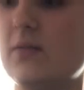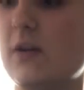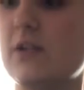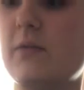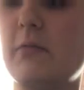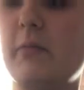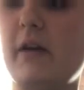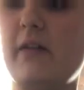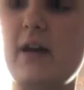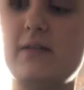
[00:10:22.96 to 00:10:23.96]
just watched me
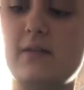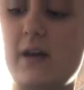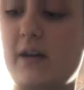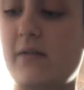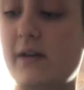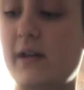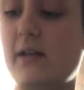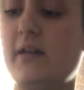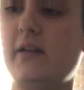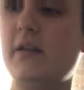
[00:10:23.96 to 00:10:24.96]
prepare that. So how do I
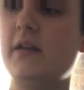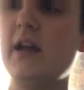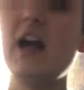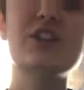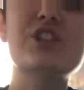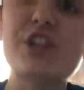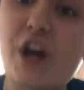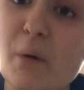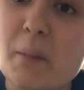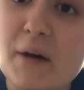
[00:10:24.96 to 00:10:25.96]
actually
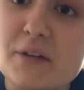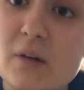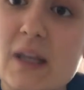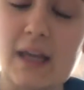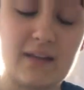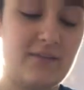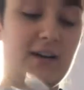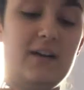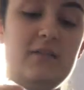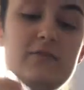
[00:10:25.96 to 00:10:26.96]
go about doing it?
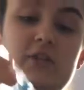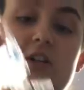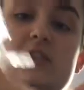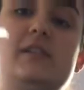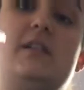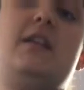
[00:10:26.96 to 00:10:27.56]
Well, first,